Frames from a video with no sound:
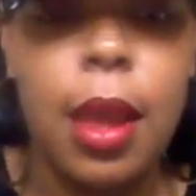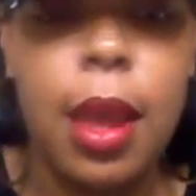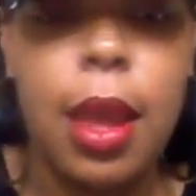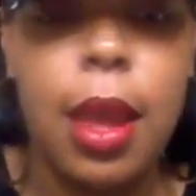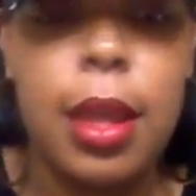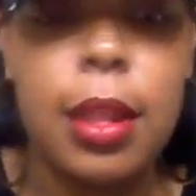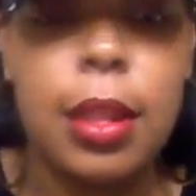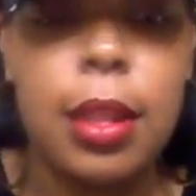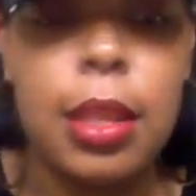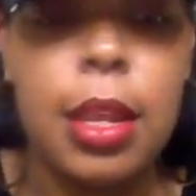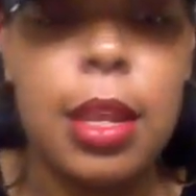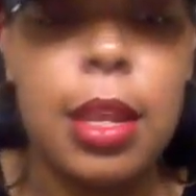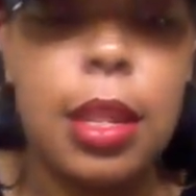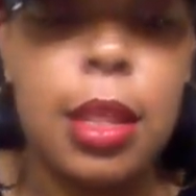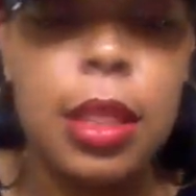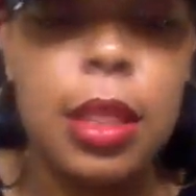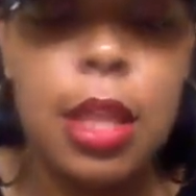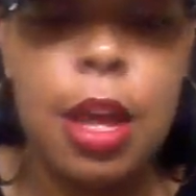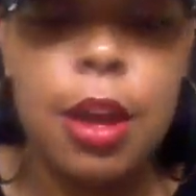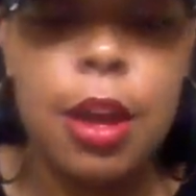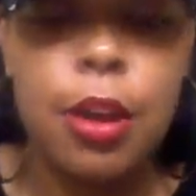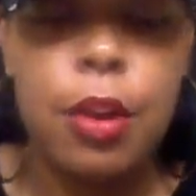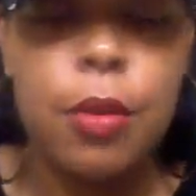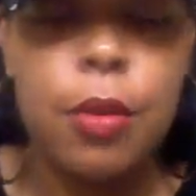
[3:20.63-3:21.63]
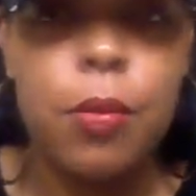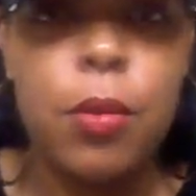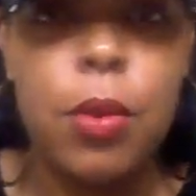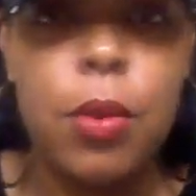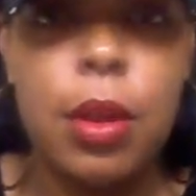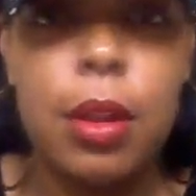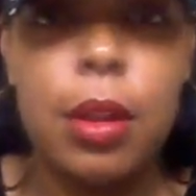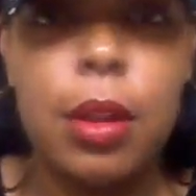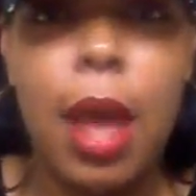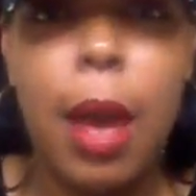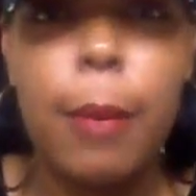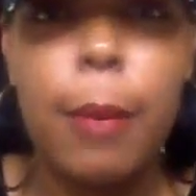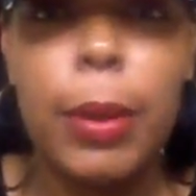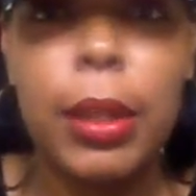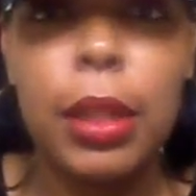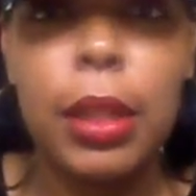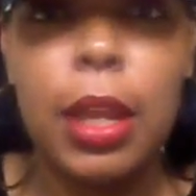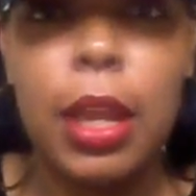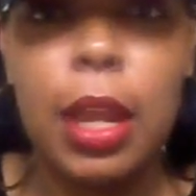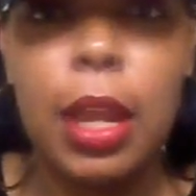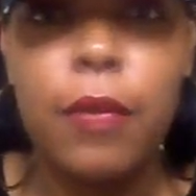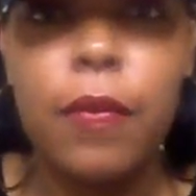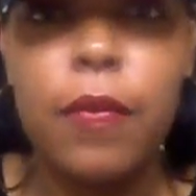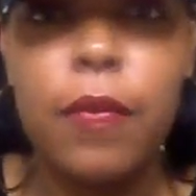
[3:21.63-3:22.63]
And the third one, I
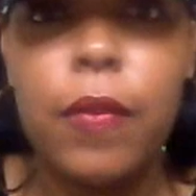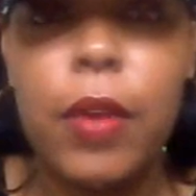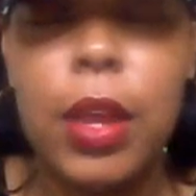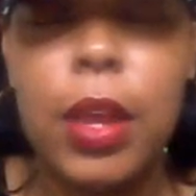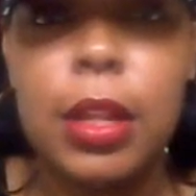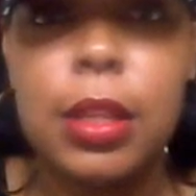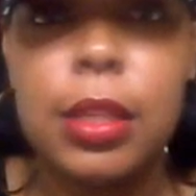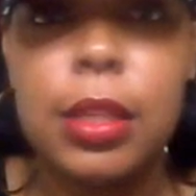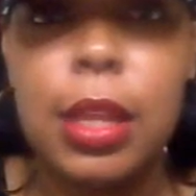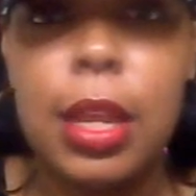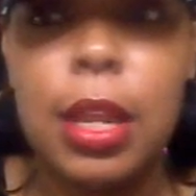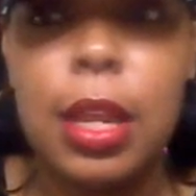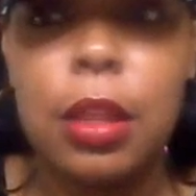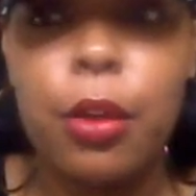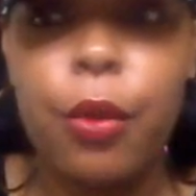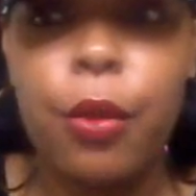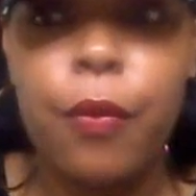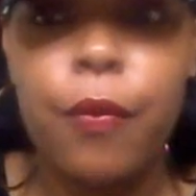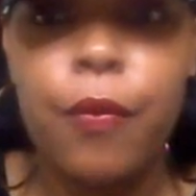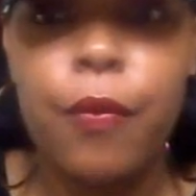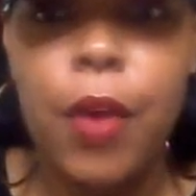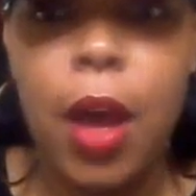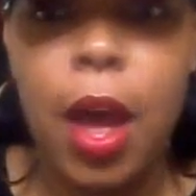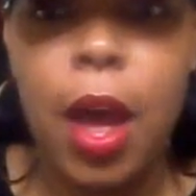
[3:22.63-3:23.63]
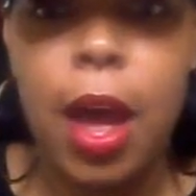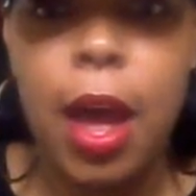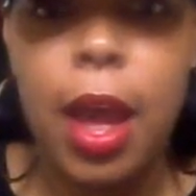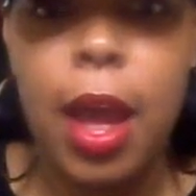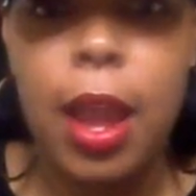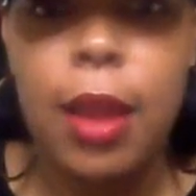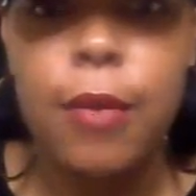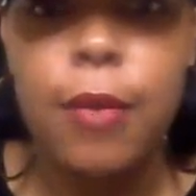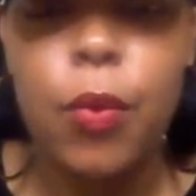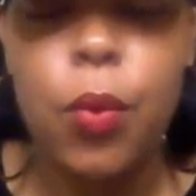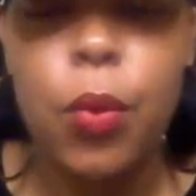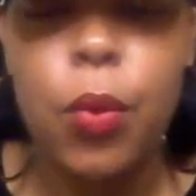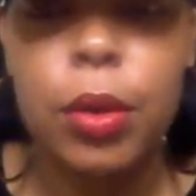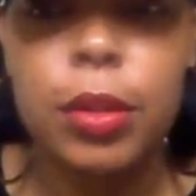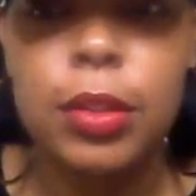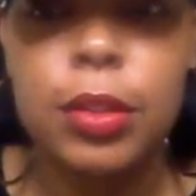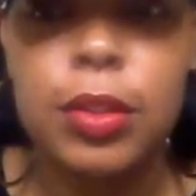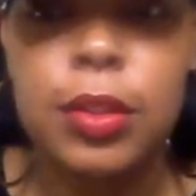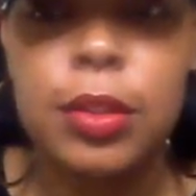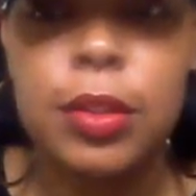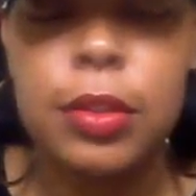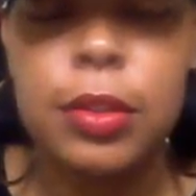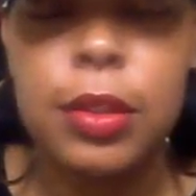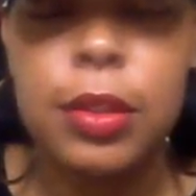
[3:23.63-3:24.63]
believe it's either five or
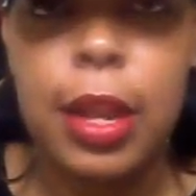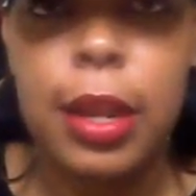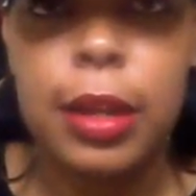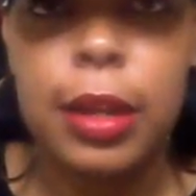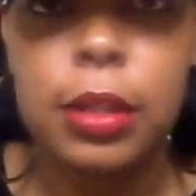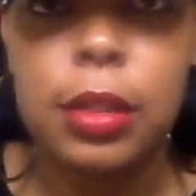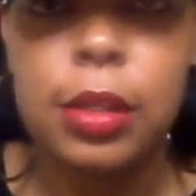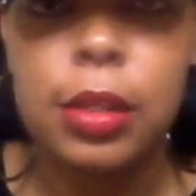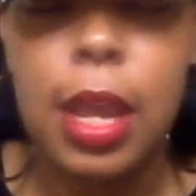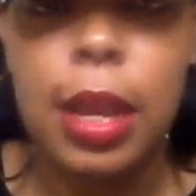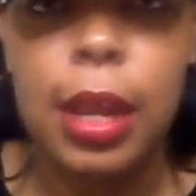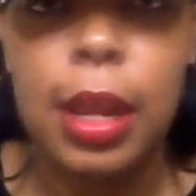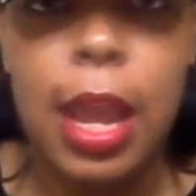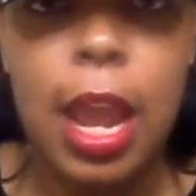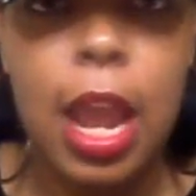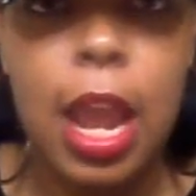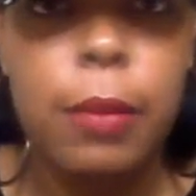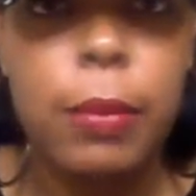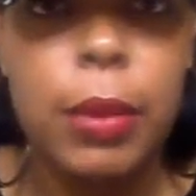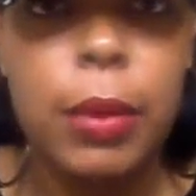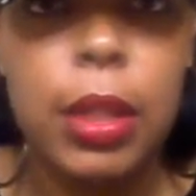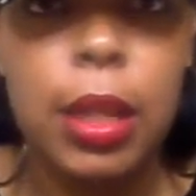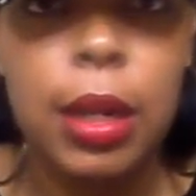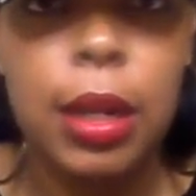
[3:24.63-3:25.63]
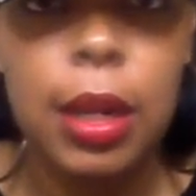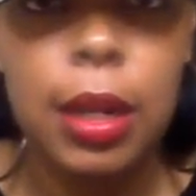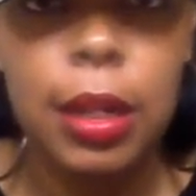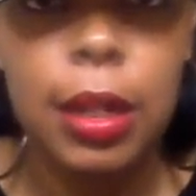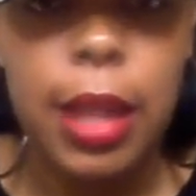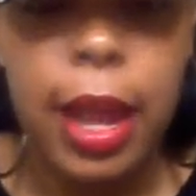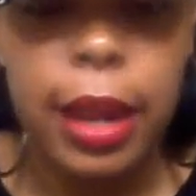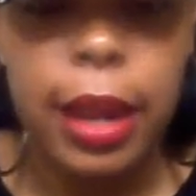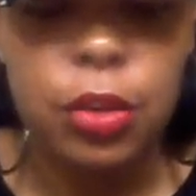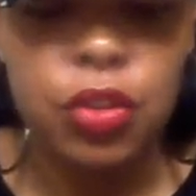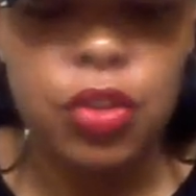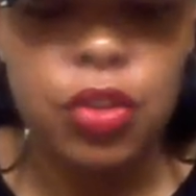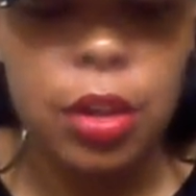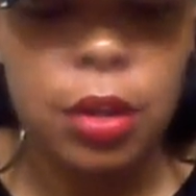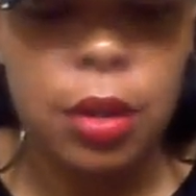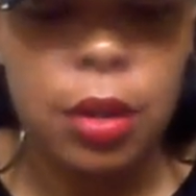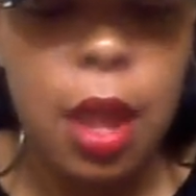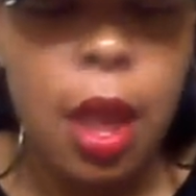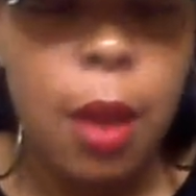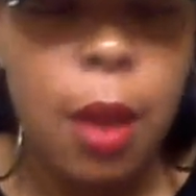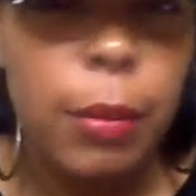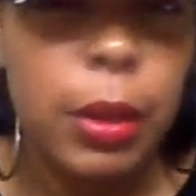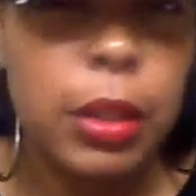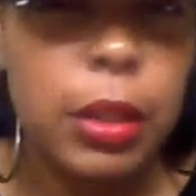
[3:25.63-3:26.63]
six that came in the collection,
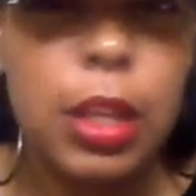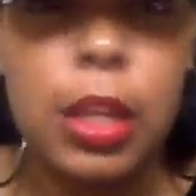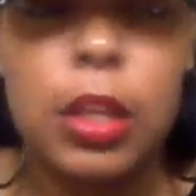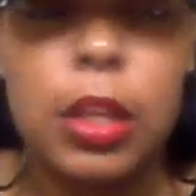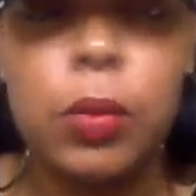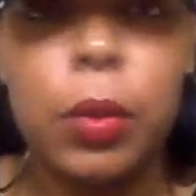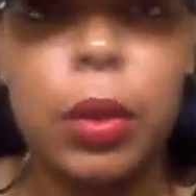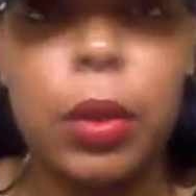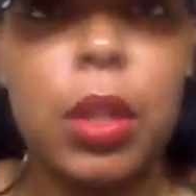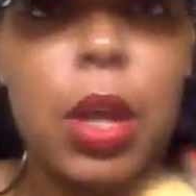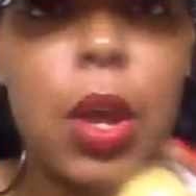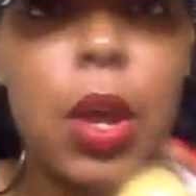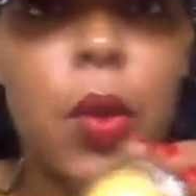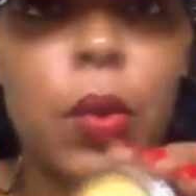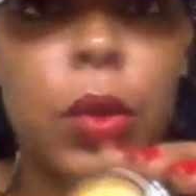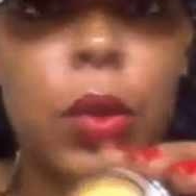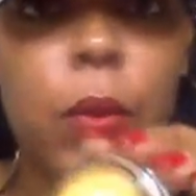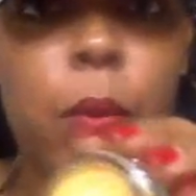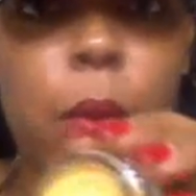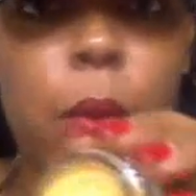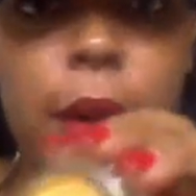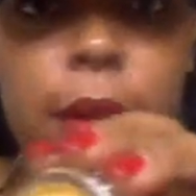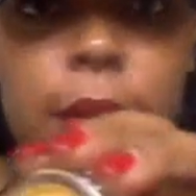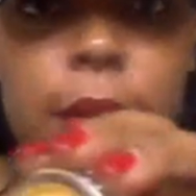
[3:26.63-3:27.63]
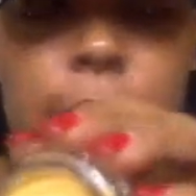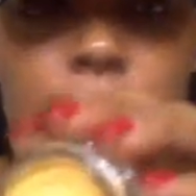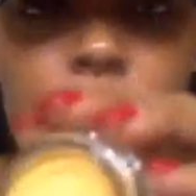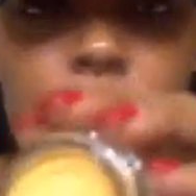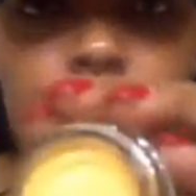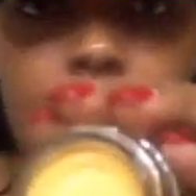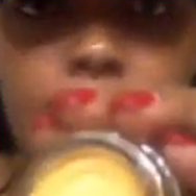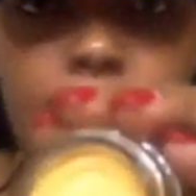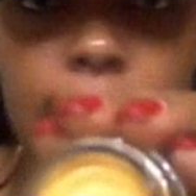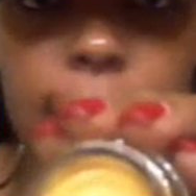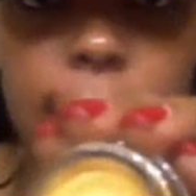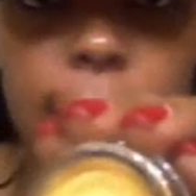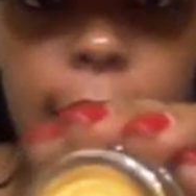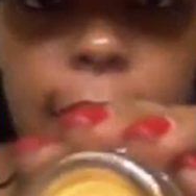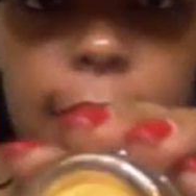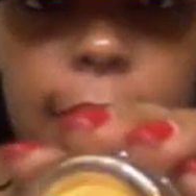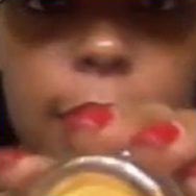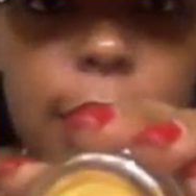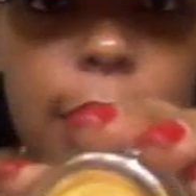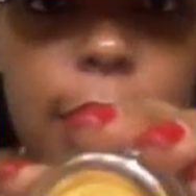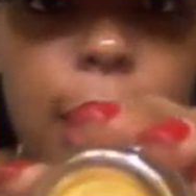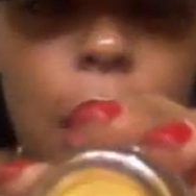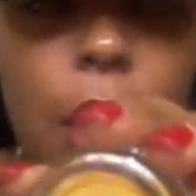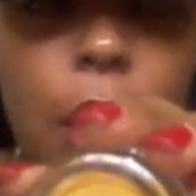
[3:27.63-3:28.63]
but these were the only ones that I
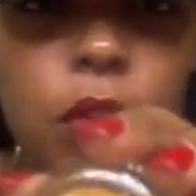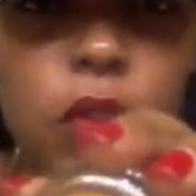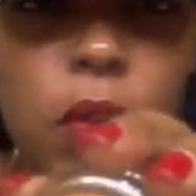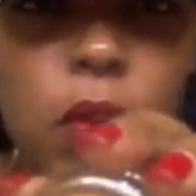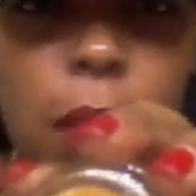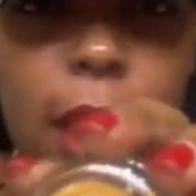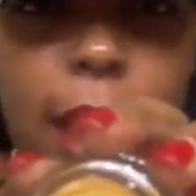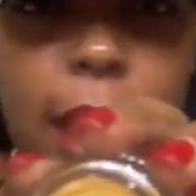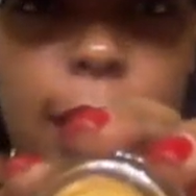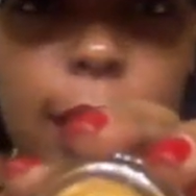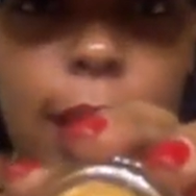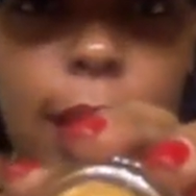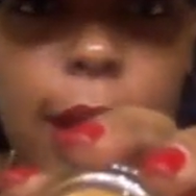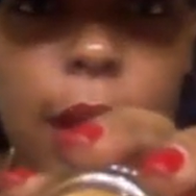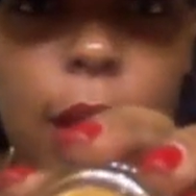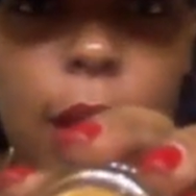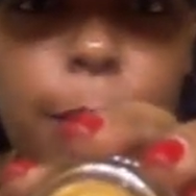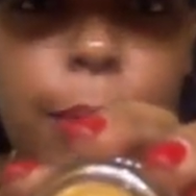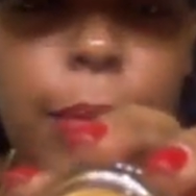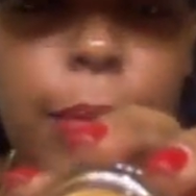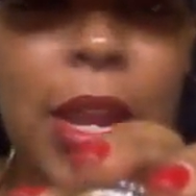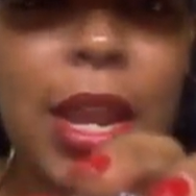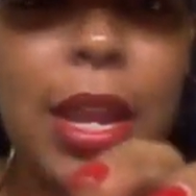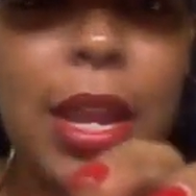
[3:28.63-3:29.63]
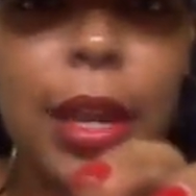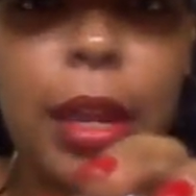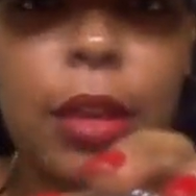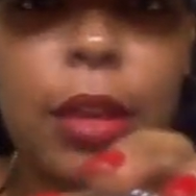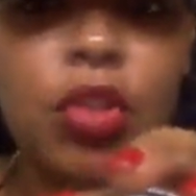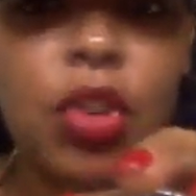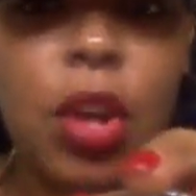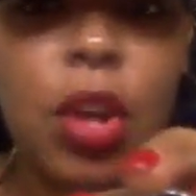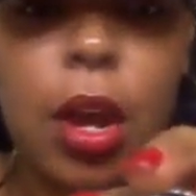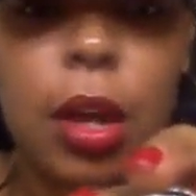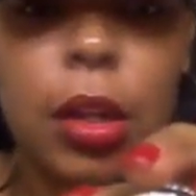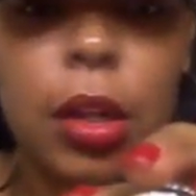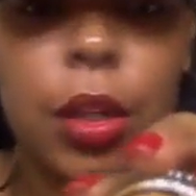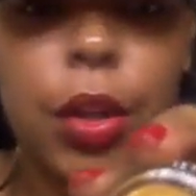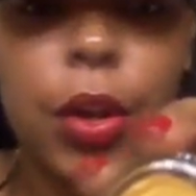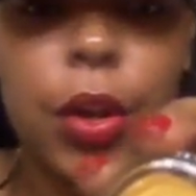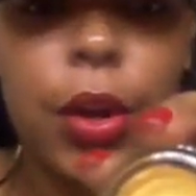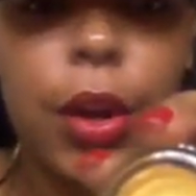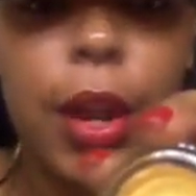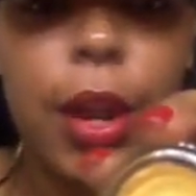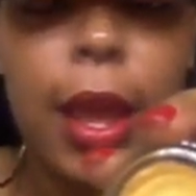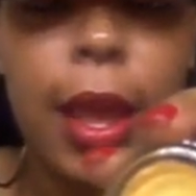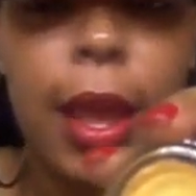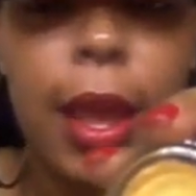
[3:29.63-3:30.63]
liked. They also had like a pinkish
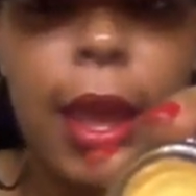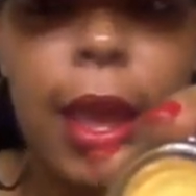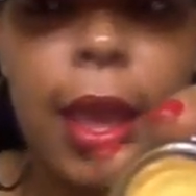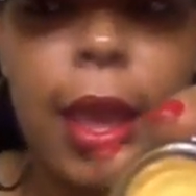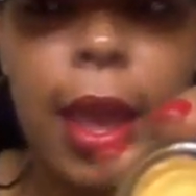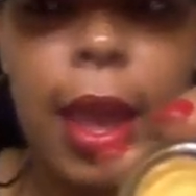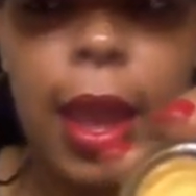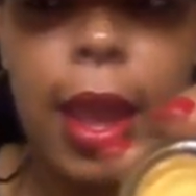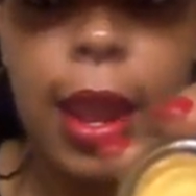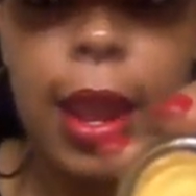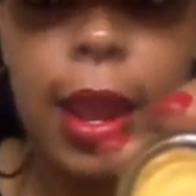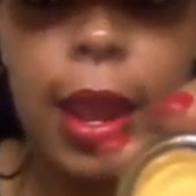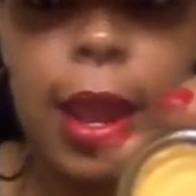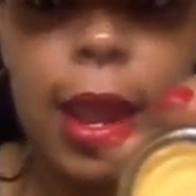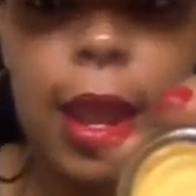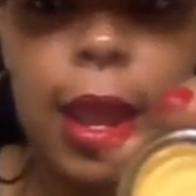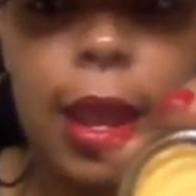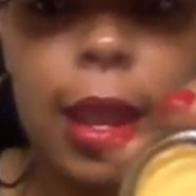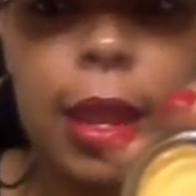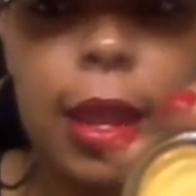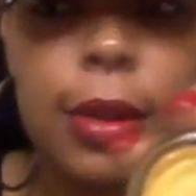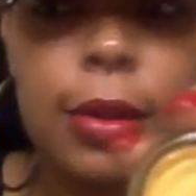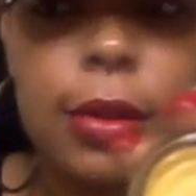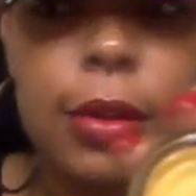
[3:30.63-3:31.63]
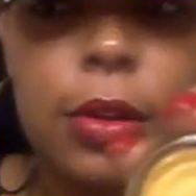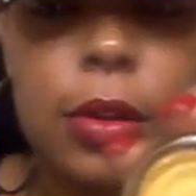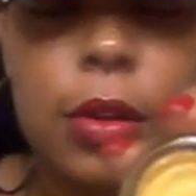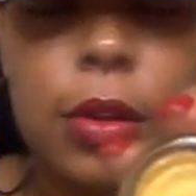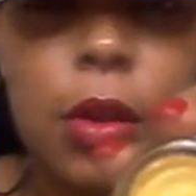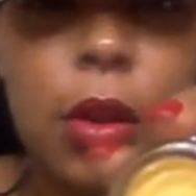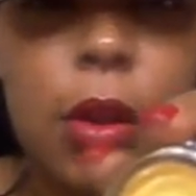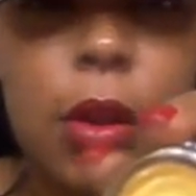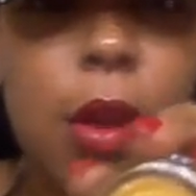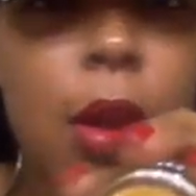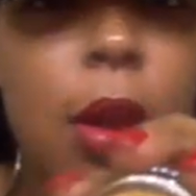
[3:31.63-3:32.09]
color and